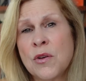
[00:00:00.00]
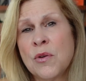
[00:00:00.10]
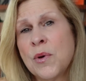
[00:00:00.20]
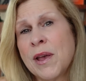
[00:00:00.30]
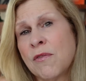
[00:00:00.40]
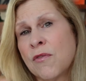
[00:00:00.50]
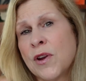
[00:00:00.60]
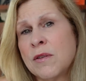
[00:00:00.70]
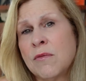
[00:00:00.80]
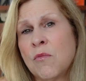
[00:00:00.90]
who have
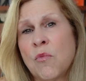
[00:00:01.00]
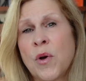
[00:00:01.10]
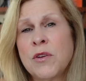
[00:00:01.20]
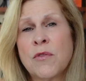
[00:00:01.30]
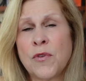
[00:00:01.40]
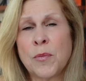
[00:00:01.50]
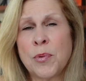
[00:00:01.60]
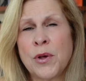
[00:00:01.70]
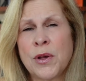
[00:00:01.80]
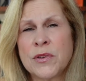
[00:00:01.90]
written wonderful
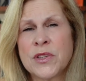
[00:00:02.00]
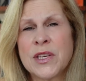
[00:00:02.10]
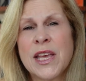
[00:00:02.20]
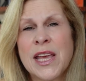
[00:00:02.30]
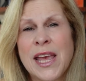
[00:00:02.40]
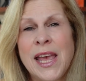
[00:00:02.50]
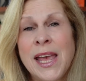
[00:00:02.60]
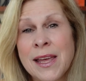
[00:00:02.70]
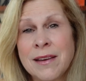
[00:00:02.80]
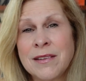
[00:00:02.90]
books
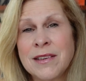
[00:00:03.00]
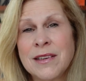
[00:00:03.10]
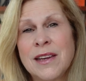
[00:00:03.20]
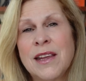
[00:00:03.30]
and